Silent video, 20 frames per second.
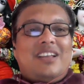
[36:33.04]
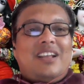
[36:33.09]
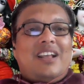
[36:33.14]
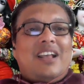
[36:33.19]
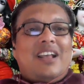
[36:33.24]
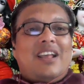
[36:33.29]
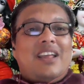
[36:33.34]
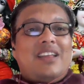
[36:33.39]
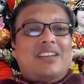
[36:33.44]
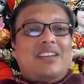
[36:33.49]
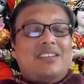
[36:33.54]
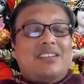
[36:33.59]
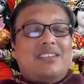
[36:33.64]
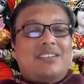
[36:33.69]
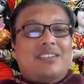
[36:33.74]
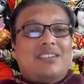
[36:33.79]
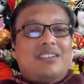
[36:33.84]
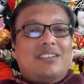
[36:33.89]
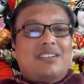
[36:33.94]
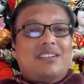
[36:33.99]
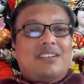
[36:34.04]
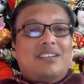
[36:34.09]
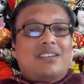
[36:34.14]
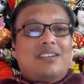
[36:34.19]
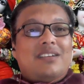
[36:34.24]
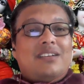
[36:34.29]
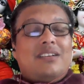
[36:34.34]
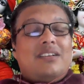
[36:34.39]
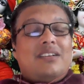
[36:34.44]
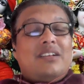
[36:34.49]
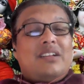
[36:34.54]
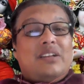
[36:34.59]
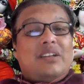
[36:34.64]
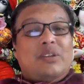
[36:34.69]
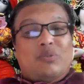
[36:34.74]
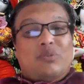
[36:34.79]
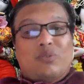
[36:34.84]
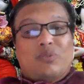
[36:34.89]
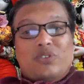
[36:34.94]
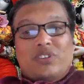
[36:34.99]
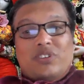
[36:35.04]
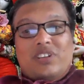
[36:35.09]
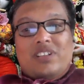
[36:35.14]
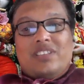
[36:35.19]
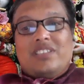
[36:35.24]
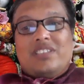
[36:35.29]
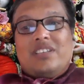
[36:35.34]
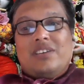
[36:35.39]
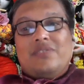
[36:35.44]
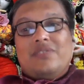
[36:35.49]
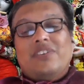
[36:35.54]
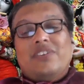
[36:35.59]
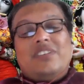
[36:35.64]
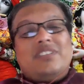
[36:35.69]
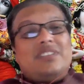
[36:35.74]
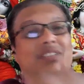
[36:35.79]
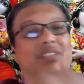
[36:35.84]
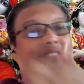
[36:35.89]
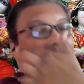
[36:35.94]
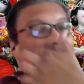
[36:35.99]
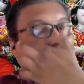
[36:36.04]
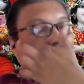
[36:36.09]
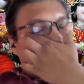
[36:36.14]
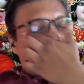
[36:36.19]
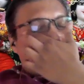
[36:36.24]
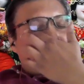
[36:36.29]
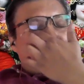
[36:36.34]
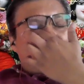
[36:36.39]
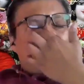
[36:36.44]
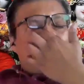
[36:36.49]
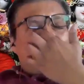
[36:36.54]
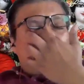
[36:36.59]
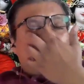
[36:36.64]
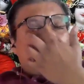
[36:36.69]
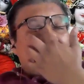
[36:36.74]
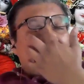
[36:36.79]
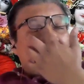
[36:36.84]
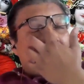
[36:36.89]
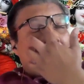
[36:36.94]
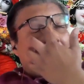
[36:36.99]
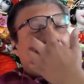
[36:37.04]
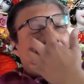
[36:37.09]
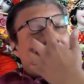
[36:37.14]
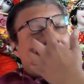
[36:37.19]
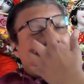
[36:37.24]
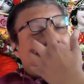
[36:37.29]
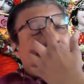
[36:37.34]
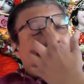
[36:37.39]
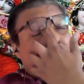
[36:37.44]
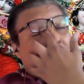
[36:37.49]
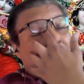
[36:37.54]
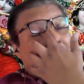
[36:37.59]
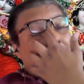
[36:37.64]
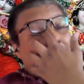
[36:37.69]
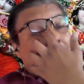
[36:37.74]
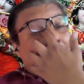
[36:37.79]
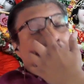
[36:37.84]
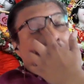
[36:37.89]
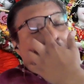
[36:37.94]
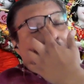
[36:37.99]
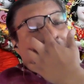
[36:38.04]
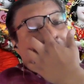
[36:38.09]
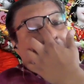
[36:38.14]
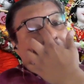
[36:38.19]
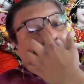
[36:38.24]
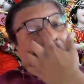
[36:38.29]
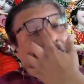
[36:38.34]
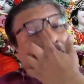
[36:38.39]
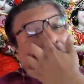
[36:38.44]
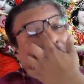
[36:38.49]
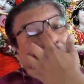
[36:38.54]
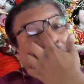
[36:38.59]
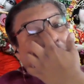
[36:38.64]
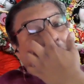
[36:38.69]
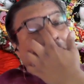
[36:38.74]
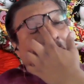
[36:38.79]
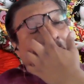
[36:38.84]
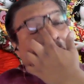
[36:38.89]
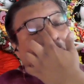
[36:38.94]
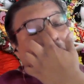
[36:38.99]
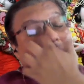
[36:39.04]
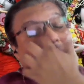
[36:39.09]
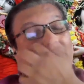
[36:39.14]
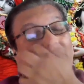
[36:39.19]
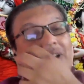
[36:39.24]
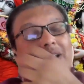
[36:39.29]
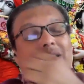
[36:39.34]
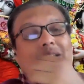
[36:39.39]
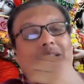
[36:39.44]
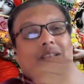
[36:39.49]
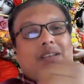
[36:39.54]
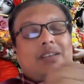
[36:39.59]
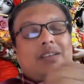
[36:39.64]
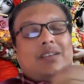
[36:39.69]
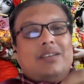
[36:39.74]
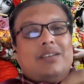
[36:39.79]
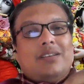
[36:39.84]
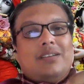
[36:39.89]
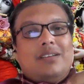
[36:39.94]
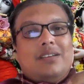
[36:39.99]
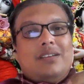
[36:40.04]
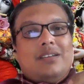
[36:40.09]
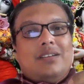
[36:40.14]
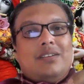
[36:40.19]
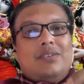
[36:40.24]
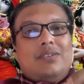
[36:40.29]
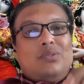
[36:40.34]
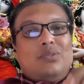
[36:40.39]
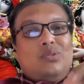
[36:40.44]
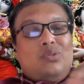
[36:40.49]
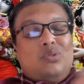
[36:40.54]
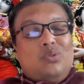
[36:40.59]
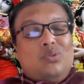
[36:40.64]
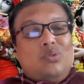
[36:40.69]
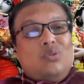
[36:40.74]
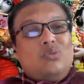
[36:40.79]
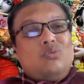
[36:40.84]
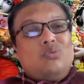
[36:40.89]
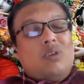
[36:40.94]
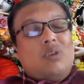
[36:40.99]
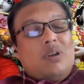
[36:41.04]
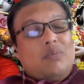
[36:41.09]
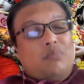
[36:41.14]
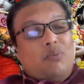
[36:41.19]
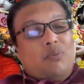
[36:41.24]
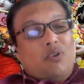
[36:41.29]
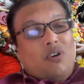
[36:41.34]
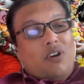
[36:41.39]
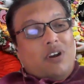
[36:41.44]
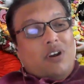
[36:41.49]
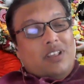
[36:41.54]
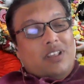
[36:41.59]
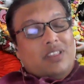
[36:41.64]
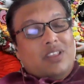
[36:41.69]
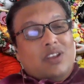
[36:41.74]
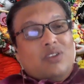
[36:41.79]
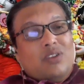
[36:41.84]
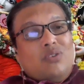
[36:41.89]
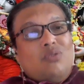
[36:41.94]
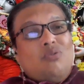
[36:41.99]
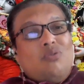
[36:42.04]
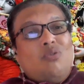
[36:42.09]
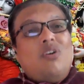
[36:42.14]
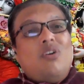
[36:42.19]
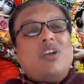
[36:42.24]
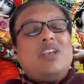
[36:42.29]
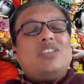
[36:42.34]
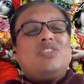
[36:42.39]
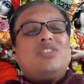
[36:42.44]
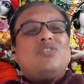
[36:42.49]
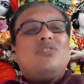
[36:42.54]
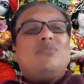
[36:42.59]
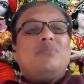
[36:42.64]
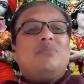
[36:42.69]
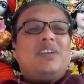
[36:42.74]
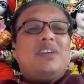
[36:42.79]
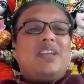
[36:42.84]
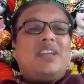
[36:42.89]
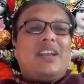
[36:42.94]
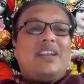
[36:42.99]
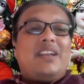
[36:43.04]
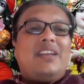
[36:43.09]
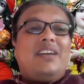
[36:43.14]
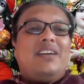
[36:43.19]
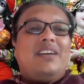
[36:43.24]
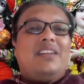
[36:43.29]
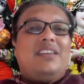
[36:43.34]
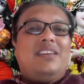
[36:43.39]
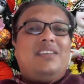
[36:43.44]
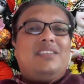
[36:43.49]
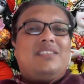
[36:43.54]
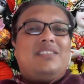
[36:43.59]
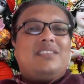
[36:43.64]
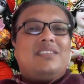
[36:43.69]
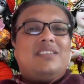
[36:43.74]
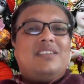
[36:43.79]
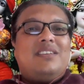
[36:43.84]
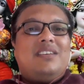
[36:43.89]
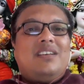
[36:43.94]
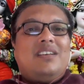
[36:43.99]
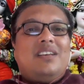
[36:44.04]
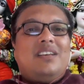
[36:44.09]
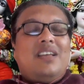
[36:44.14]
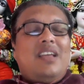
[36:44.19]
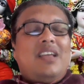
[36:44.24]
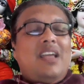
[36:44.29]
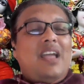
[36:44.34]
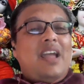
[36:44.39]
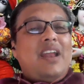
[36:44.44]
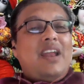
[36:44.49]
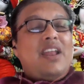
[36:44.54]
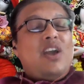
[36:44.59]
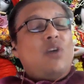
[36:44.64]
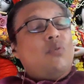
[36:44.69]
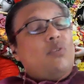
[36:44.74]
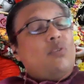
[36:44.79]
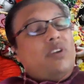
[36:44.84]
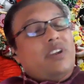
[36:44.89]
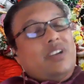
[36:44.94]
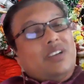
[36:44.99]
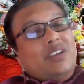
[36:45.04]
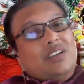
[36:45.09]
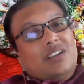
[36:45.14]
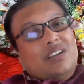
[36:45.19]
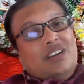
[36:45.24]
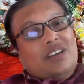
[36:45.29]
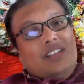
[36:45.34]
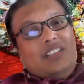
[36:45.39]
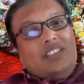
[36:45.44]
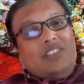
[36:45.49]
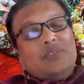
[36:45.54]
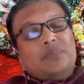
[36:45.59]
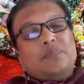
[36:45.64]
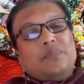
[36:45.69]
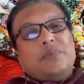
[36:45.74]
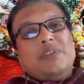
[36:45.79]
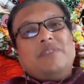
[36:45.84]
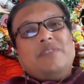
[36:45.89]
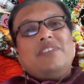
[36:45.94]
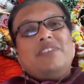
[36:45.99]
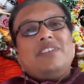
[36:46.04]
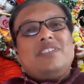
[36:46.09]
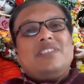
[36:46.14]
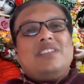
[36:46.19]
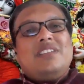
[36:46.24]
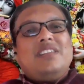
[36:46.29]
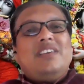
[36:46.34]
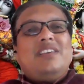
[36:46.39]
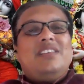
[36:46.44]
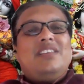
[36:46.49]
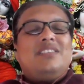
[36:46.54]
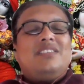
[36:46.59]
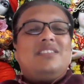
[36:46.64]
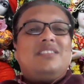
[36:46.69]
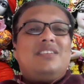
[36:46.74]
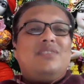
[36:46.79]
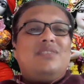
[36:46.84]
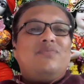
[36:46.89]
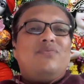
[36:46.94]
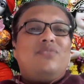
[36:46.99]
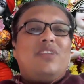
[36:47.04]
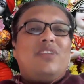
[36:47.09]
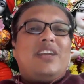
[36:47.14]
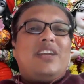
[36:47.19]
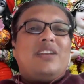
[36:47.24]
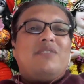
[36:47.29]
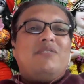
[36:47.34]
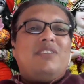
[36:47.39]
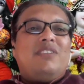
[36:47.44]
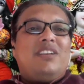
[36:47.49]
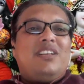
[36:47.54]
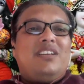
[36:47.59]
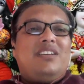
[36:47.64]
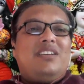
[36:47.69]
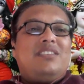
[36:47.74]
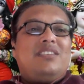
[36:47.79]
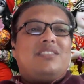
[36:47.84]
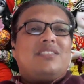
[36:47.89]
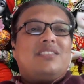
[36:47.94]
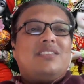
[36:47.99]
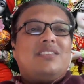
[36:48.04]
And devotional service is so much powerful that even those who are born in the lowest of the categories and have indulged previously in sinful activities,